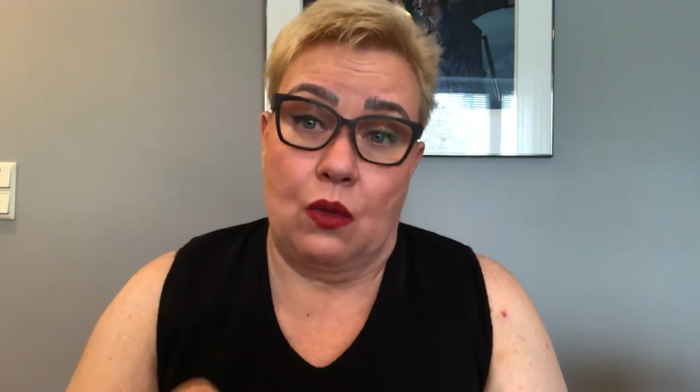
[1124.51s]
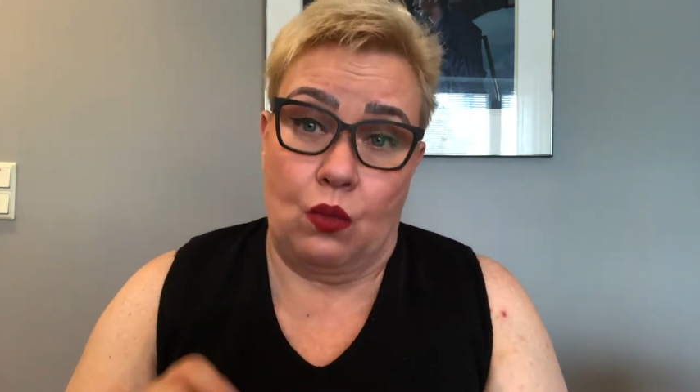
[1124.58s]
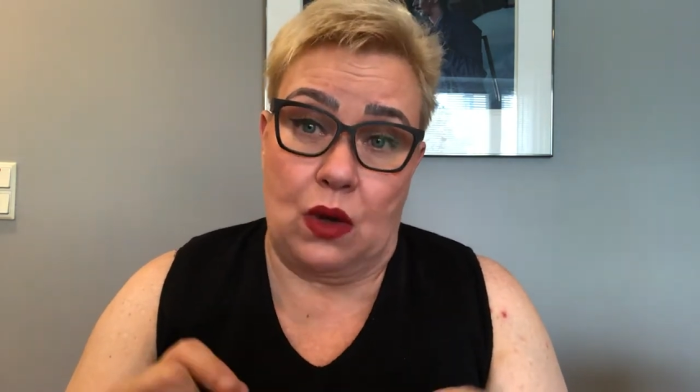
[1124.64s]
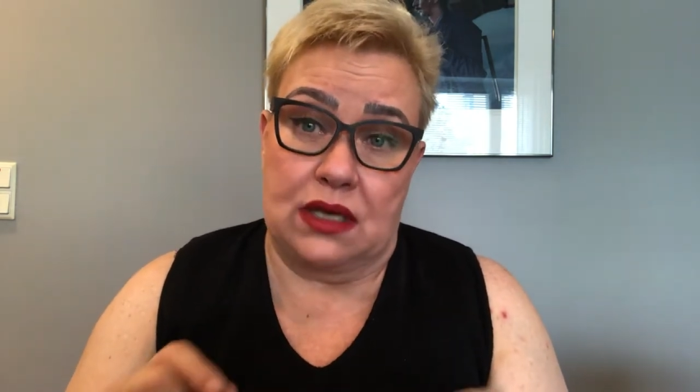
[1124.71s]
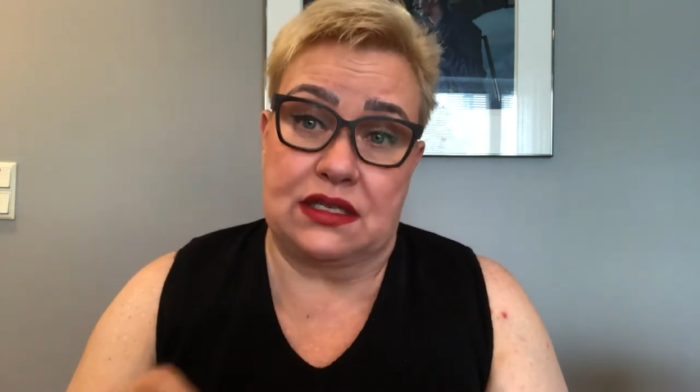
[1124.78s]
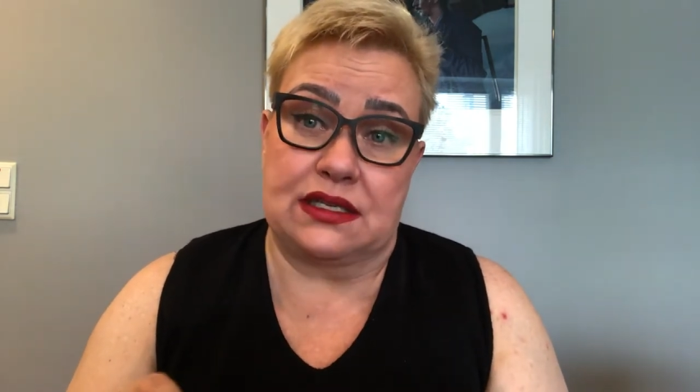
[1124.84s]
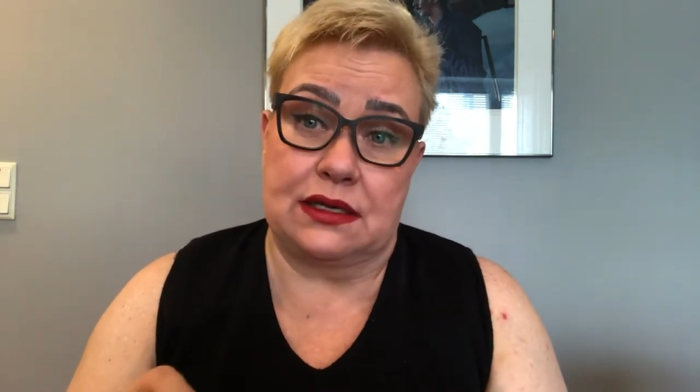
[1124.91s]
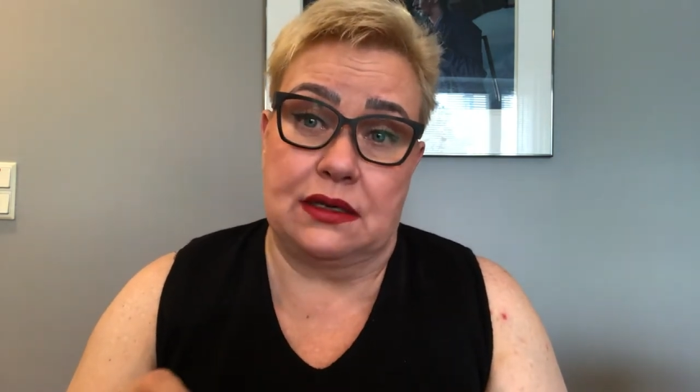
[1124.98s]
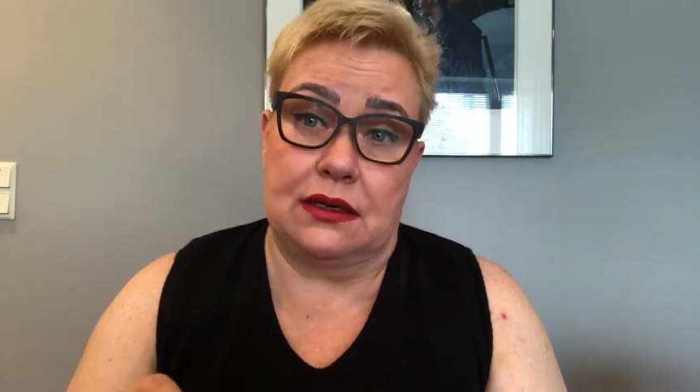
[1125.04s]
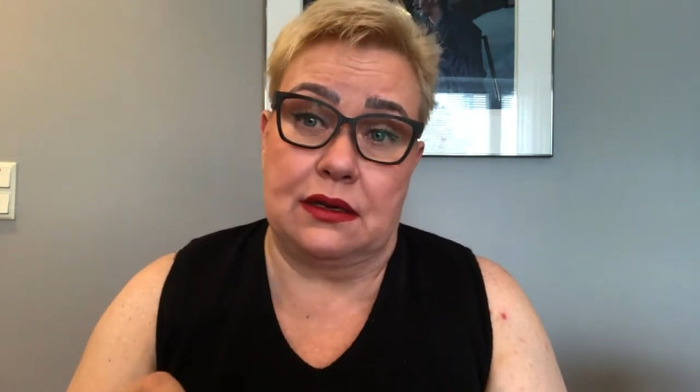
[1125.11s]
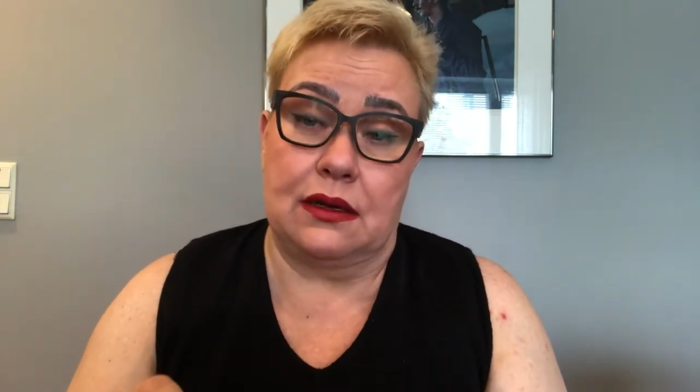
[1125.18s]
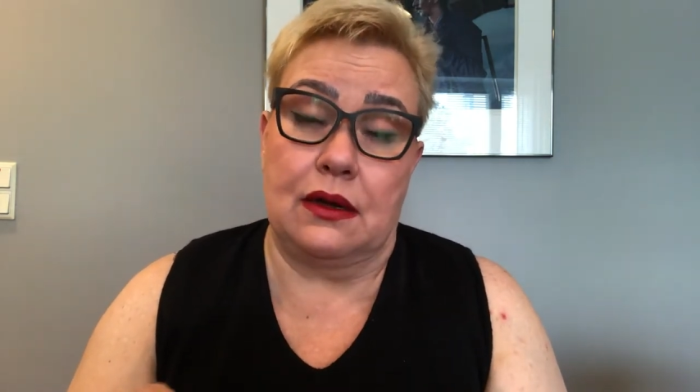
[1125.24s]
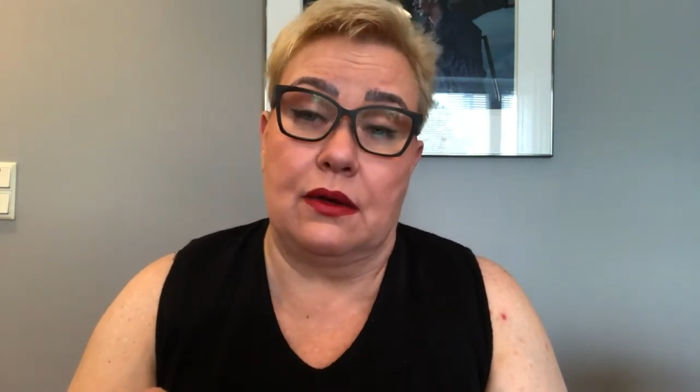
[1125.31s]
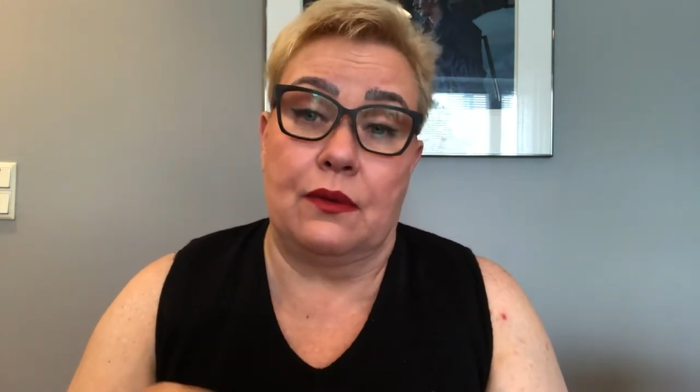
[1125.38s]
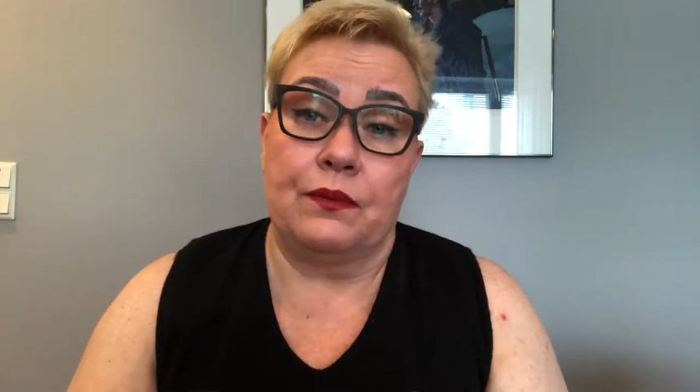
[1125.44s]
once
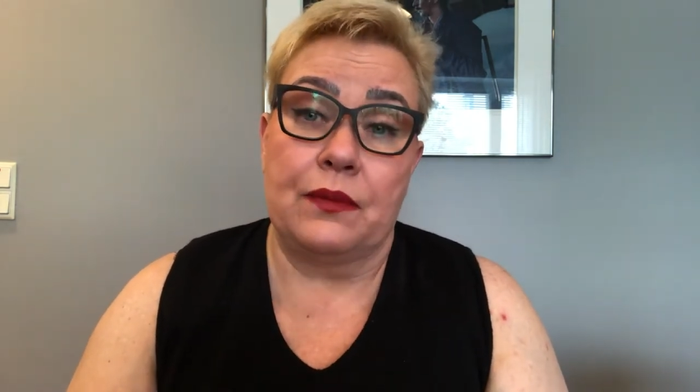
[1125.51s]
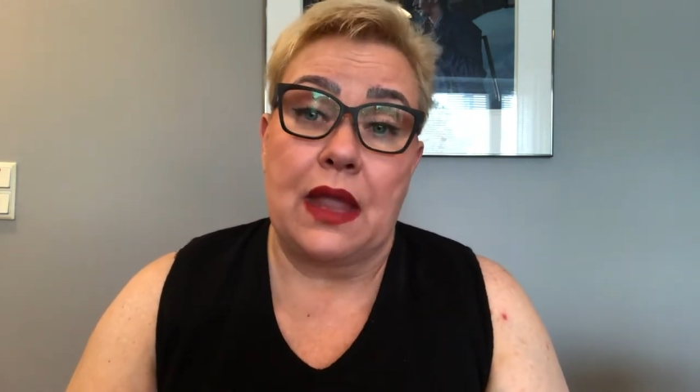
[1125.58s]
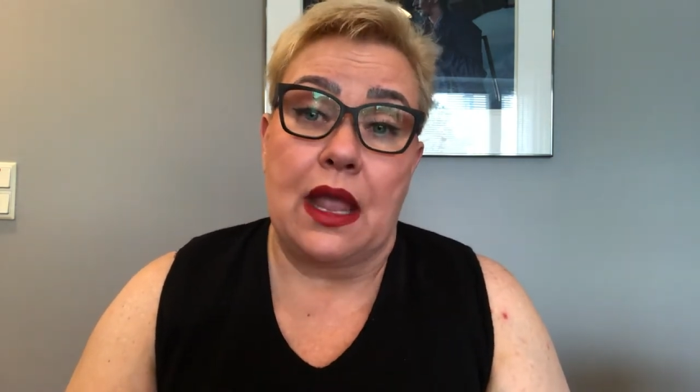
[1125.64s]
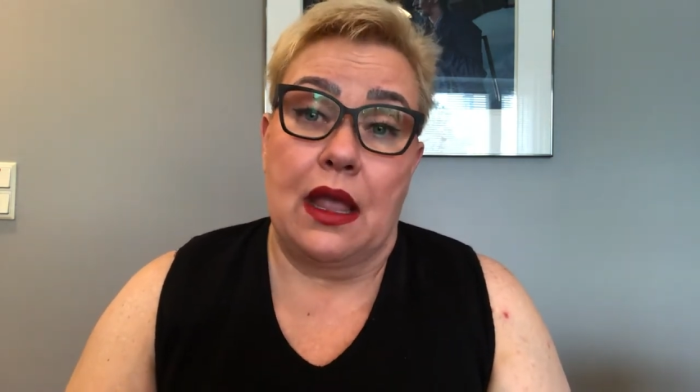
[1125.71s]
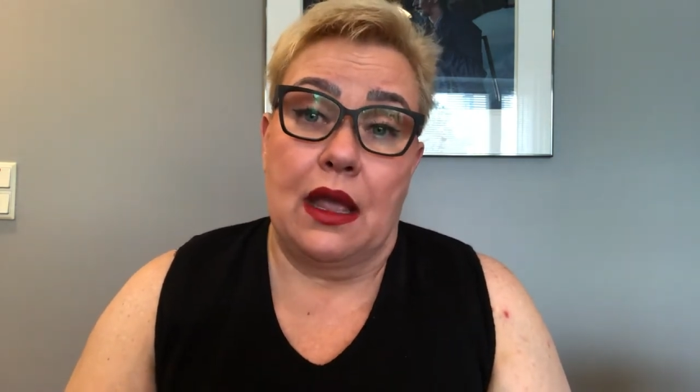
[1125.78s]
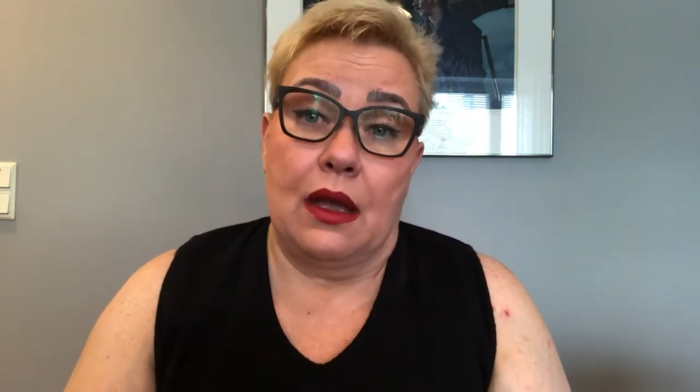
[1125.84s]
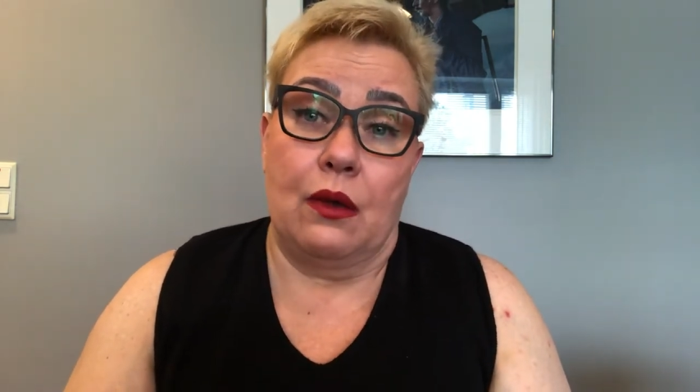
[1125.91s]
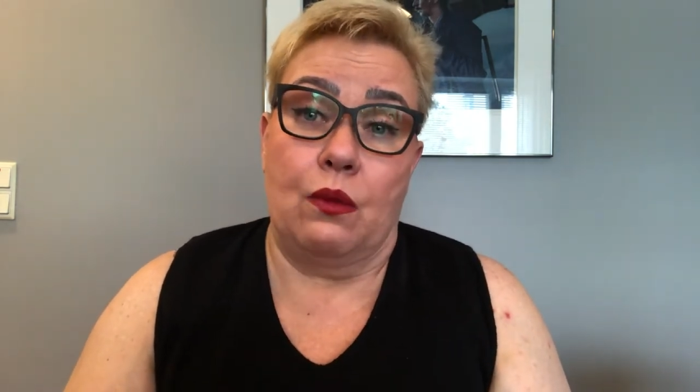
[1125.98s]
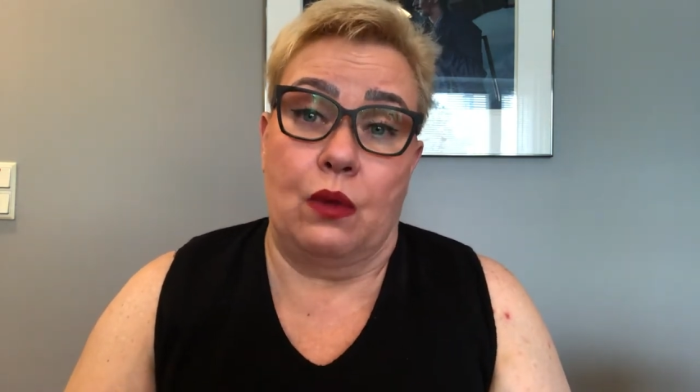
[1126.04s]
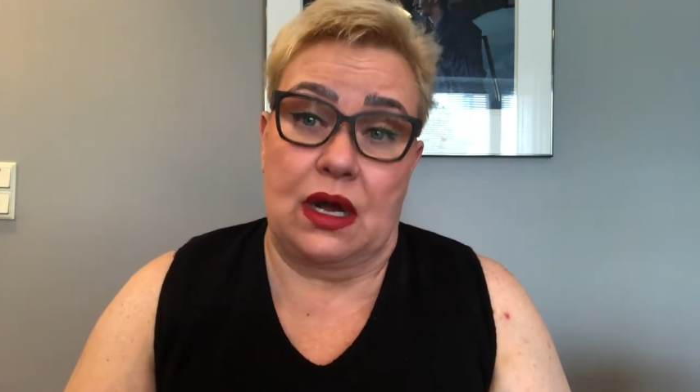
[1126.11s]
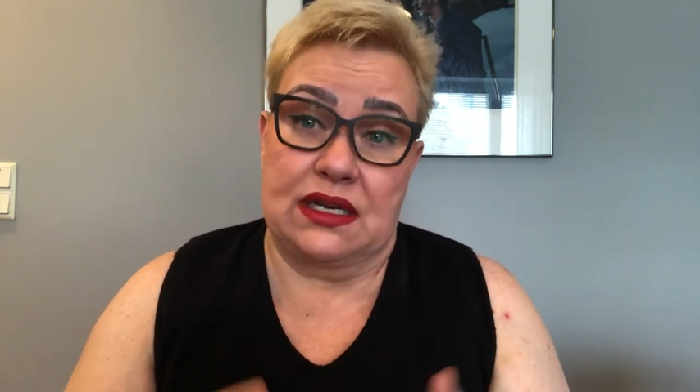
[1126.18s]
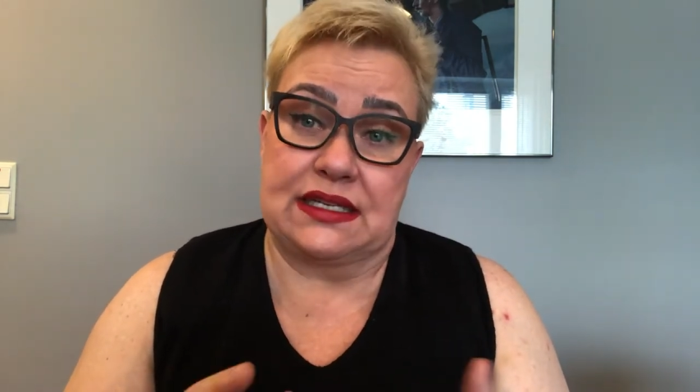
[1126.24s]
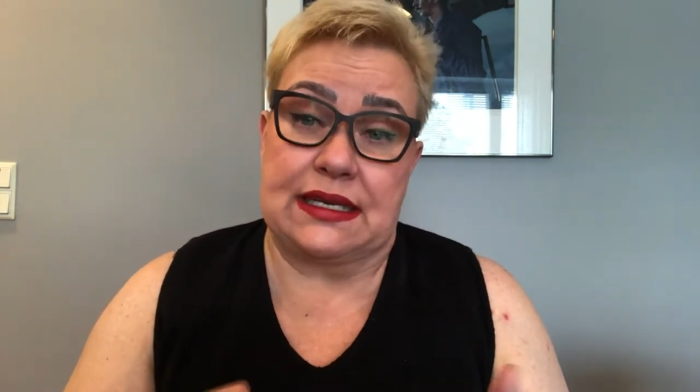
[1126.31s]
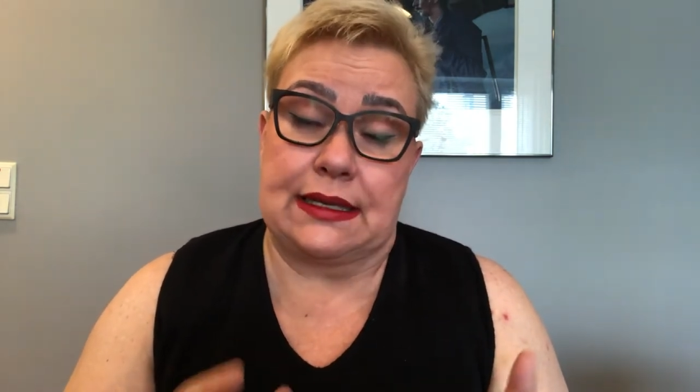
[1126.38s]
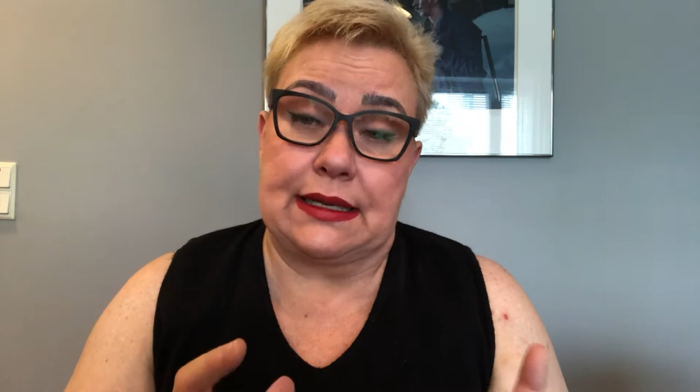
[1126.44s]

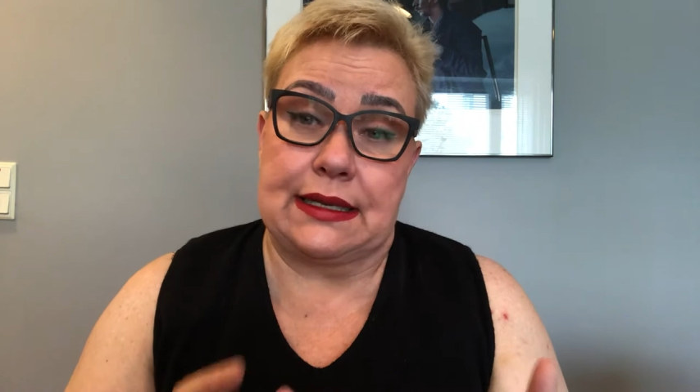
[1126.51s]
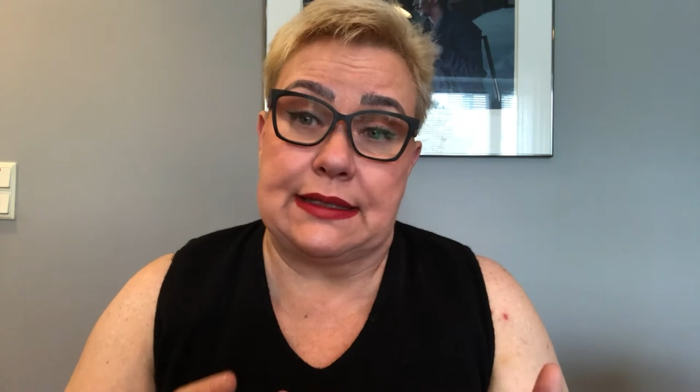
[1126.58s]
it